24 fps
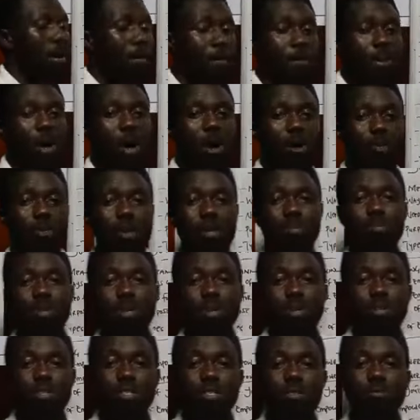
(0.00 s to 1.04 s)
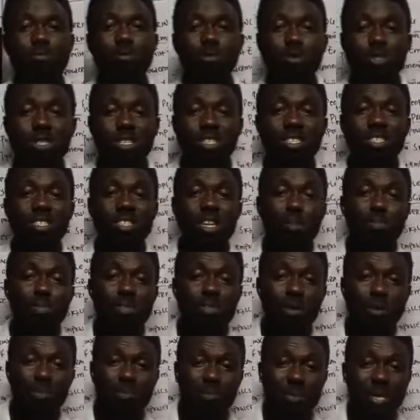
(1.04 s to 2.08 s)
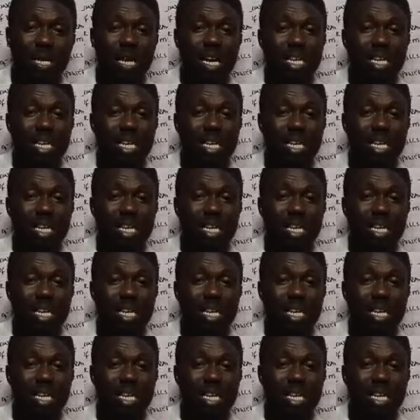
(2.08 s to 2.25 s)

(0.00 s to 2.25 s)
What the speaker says: empowerment. Because if you teach them something